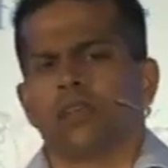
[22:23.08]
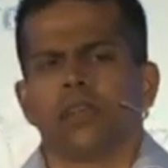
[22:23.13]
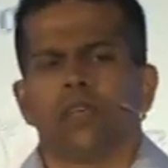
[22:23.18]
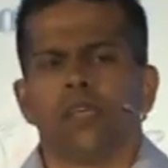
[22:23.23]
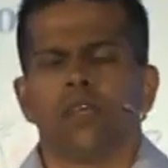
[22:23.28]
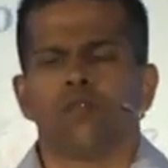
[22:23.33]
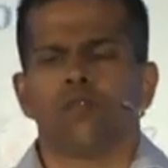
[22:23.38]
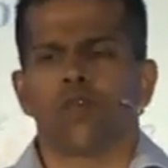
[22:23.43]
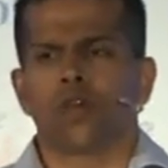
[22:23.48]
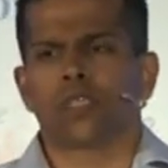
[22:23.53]

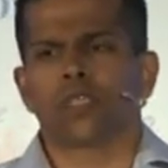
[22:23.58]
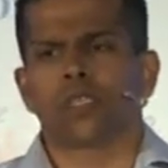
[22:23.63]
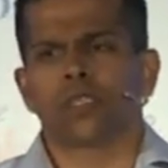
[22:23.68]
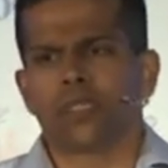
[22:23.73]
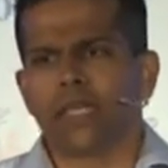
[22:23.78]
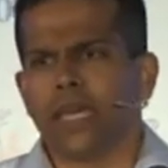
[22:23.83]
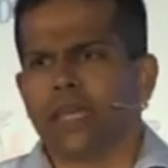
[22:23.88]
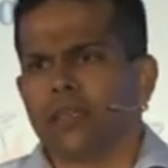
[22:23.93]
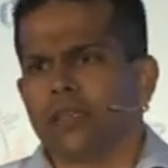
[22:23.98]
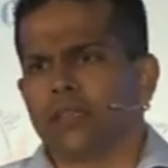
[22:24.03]
Invoices,
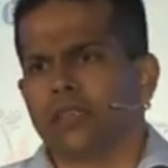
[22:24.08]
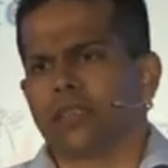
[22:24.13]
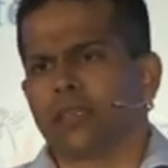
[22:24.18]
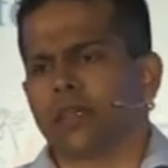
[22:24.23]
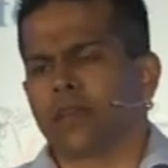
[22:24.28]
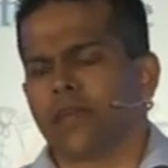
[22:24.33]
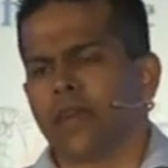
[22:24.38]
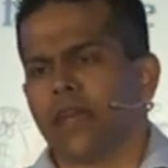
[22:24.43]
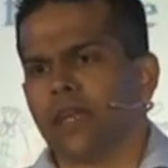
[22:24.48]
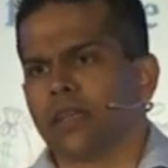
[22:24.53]
debtors
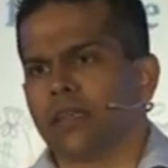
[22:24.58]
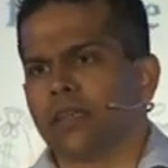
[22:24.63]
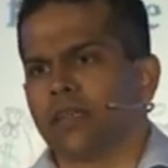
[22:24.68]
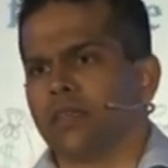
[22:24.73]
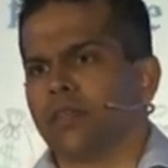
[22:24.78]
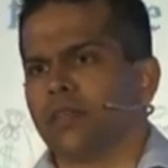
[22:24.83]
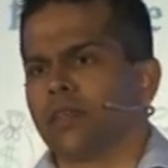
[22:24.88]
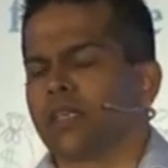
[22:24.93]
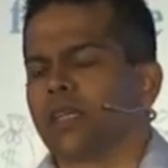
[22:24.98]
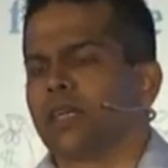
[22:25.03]
are great.
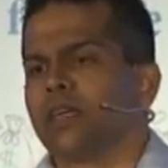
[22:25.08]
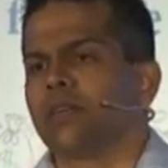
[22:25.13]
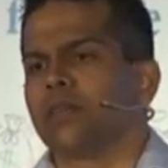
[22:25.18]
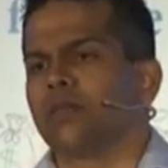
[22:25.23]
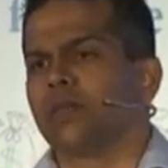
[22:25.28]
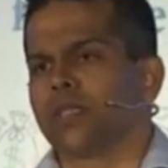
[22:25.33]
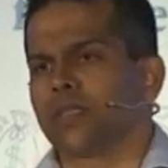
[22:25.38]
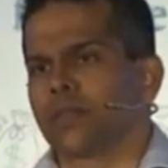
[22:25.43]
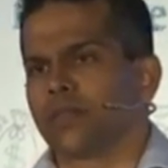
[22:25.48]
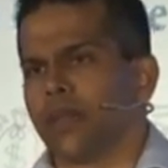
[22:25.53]

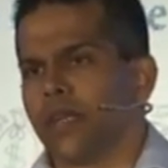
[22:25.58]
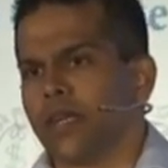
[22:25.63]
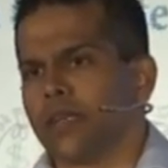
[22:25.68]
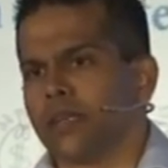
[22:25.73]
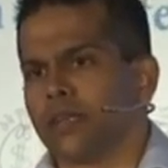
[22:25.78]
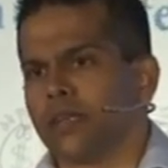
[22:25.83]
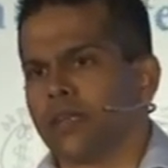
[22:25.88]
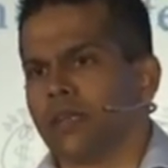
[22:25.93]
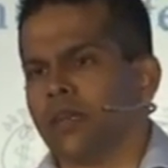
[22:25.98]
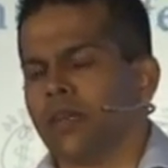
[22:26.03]
Turnover is
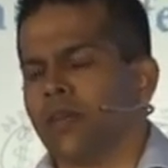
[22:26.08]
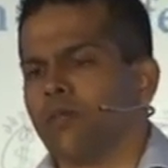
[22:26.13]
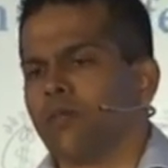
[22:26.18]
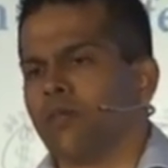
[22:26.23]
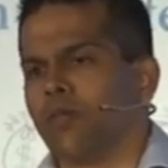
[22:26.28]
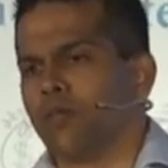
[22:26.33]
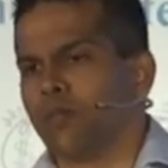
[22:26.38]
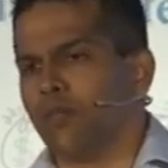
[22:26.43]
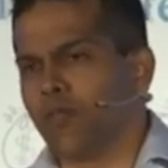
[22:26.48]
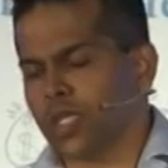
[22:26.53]
great.
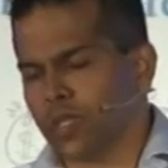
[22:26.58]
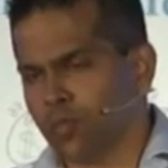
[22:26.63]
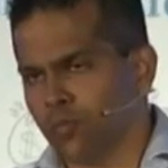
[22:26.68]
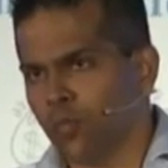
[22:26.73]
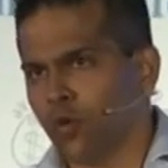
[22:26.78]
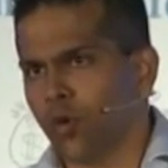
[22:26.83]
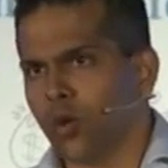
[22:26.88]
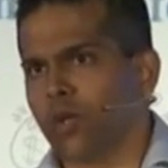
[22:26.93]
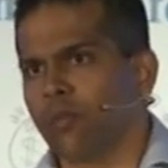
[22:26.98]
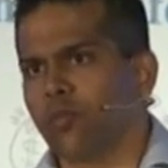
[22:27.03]
What's
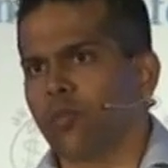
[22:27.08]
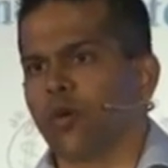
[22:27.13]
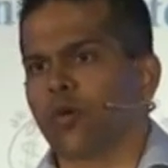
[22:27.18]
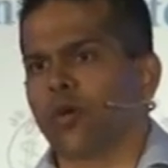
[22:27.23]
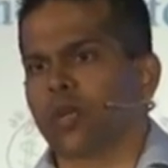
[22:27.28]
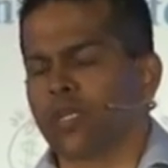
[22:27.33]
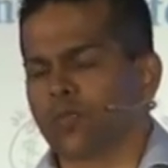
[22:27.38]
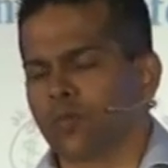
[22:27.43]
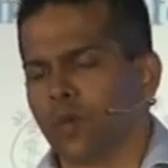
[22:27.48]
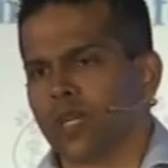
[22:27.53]
more
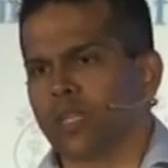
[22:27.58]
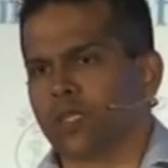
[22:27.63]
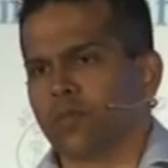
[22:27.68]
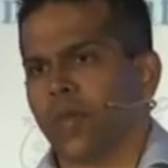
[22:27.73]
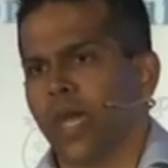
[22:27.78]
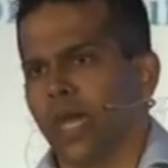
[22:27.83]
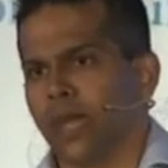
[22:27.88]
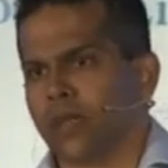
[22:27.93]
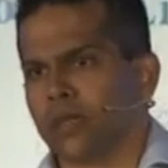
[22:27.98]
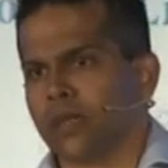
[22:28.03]
important is what is
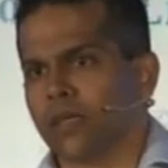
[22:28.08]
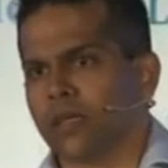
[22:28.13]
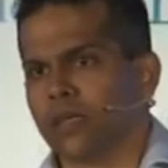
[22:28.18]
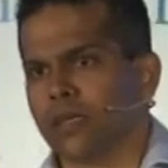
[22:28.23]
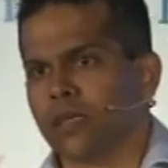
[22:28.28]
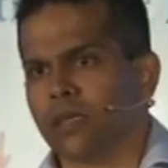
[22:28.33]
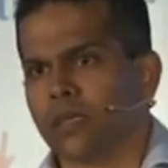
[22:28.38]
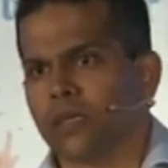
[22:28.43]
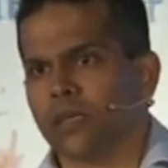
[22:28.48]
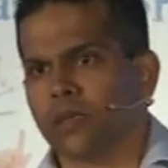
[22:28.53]
banked,
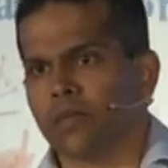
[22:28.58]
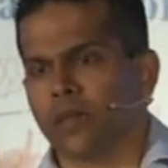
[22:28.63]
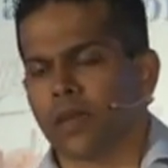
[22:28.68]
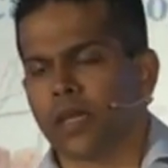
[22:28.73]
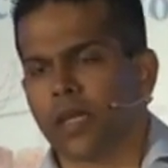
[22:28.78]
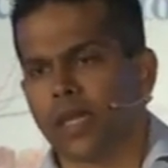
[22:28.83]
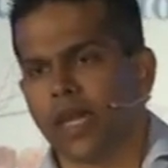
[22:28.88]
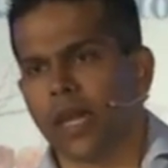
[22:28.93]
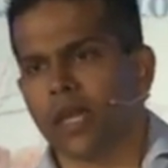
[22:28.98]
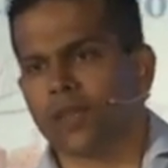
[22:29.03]

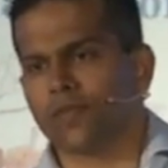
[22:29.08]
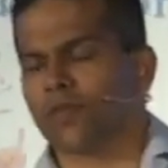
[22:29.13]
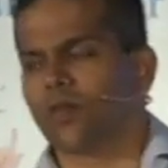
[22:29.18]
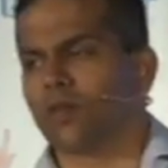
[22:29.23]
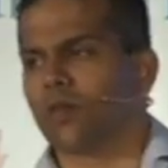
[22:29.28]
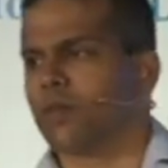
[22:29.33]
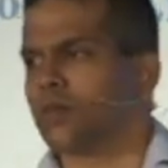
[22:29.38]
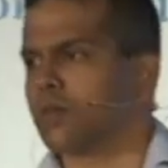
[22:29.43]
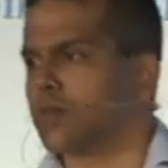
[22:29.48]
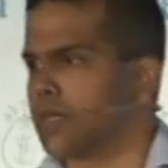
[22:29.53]
right? Cash
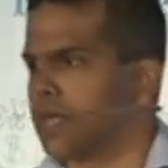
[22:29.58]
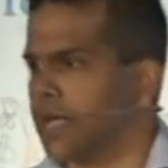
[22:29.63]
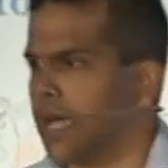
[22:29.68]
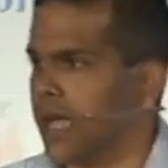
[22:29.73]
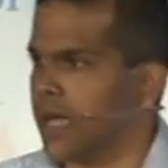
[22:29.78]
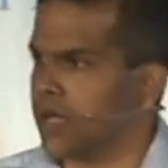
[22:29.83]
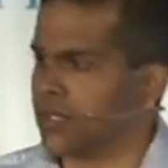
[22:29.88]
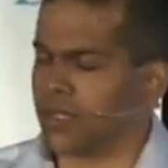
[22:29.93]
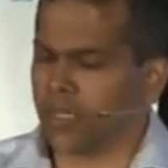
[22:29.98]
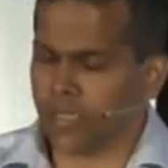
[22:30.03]
flow,
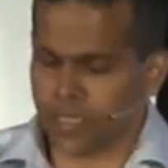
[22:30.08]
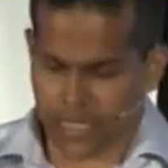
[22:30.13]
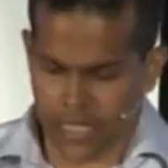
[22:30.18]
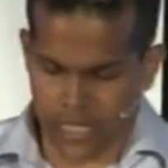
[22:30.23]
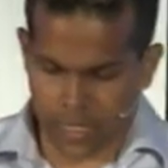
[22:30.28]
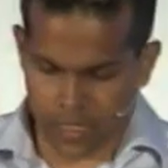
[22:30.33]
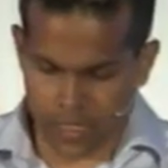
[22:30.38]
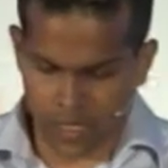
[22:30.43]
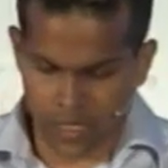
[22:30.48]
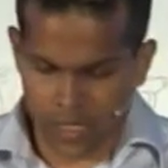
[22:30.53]
cash is
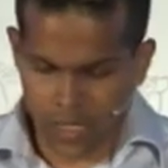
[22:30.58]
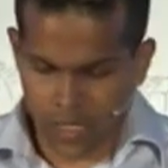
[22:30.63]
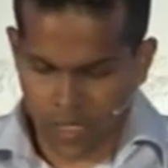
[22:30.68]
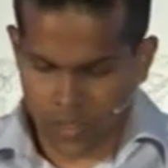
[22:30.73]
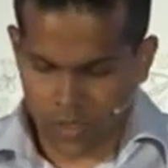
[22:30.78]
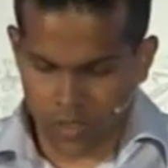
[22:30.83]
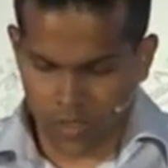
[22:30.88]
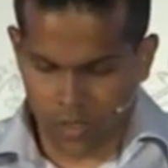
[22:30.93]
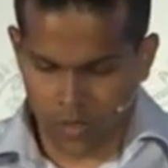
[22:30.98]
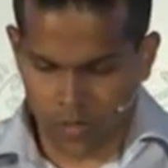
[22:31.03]
king.
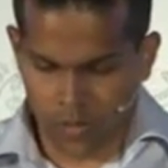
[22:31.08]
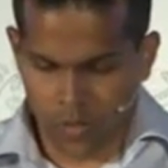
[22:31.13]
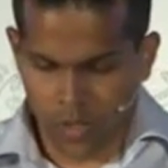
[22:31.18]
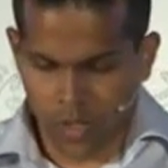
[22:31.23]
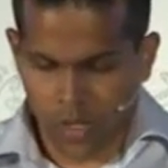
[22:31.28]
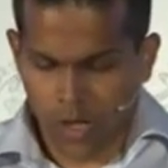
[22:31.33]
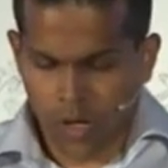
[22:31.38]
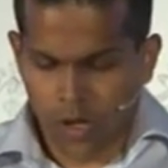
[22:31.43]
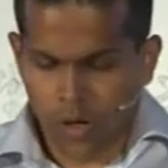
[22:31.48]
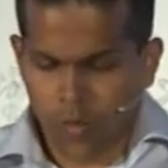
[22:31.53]
So
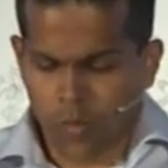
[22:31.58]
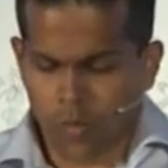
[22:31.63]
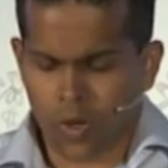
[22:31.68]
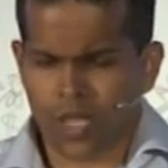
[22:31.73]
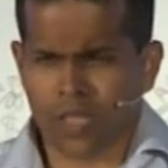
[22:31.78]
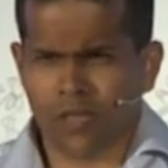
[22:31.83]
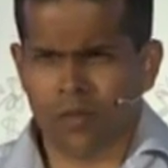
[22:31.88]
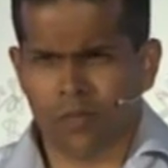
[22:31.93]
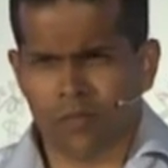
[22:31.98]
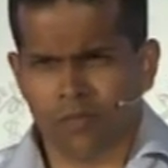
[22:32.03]

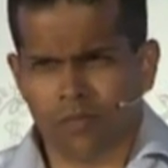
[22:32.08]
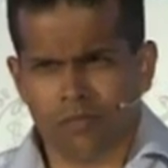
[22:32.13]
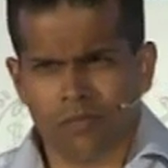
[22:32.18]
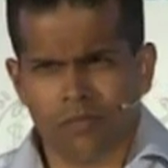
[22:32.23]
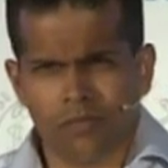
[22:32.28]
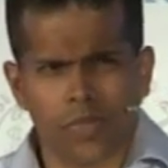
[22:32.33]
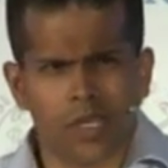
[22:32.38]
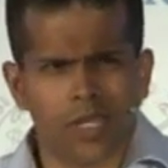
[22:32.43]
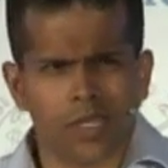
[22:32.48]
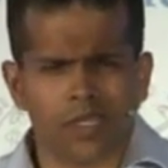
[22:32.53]
one of the
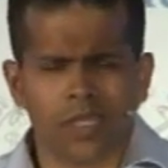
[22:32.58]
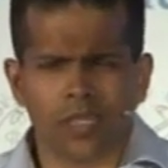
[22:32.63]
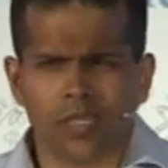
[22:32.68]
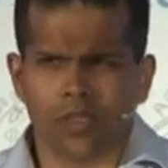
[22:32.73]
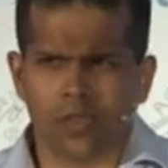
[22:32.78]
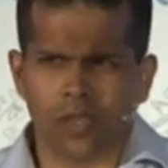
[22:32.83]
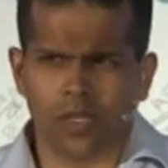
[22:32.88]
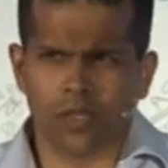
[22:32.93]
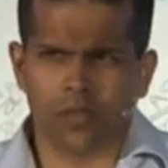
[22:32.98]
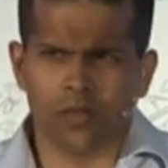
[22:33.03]
worst
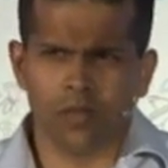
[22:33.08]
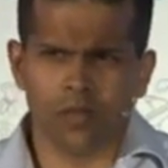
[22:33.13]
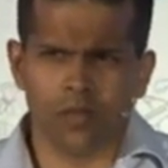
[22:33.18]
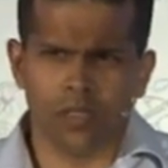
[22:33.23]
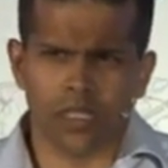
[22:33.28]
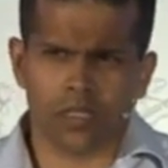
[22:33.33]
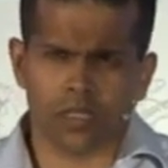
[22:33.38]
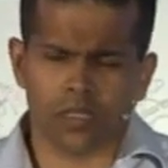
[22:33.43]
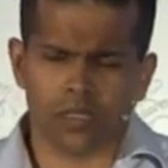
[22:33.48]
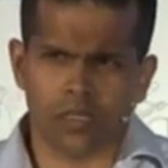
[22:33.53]
things you can do
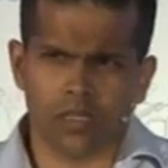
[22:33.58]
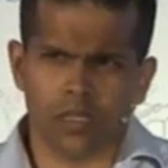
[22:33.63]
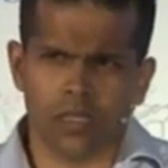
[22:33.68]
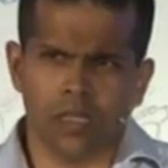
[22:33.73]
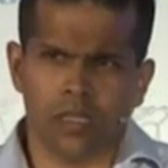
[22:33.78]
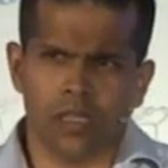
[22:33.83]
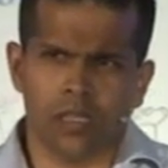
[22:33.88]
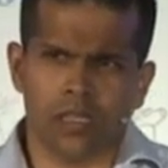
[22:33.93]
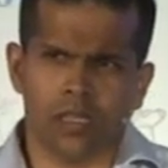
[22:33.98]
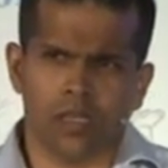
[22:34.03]
is
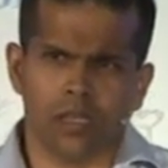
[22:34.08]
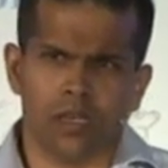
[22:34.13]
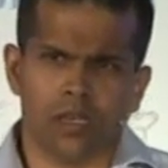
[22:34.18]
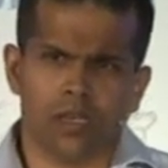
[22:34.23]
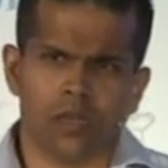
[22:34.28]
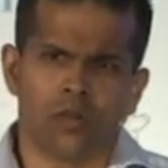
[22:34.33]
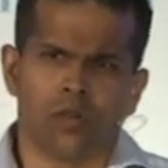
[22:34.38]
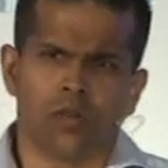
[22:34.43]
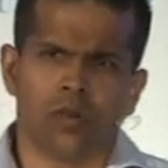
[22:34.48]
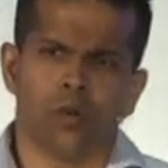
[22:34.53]

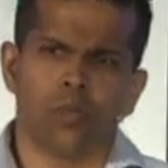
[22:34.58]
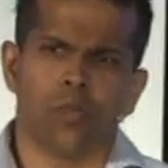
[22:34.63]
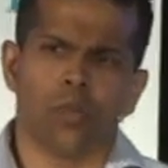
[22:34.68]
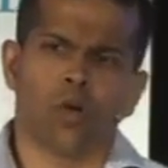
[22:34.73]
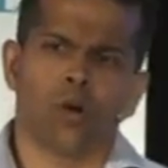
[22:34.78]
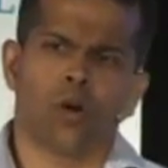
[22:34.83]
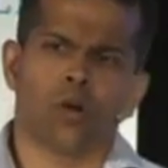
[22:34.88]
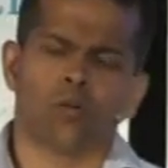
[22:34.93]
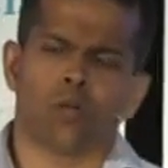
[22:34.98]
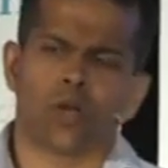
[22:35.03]
go
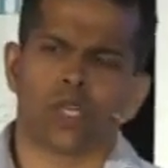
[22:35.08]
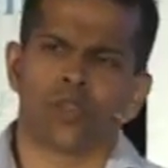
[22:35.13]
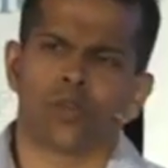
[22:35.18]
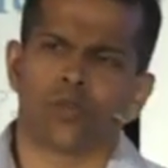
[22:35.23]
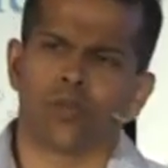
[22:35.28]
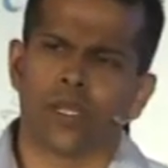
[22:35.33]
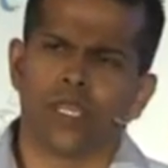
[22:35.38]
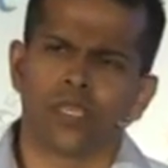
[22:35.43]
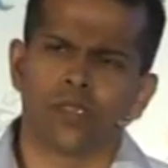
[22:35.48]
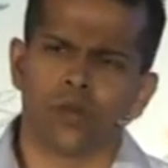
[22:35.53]
beyond what
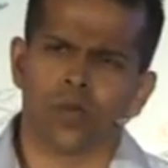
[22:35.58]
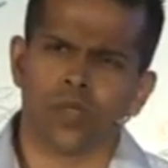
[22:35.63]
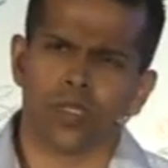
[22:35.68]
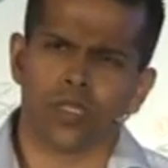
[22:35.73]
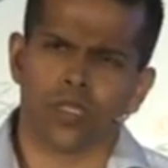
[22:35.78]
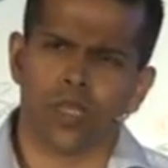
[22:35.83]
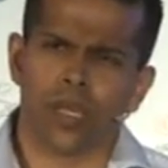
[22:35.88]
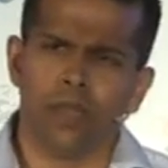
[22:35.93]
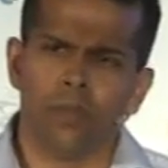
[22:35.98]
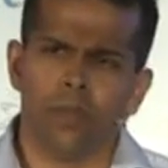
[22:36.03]
your
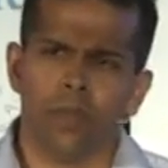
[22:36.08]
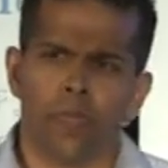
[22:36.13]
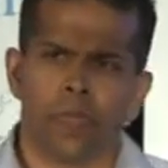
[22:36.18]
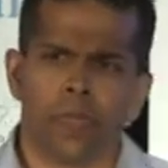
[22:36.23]
resources are.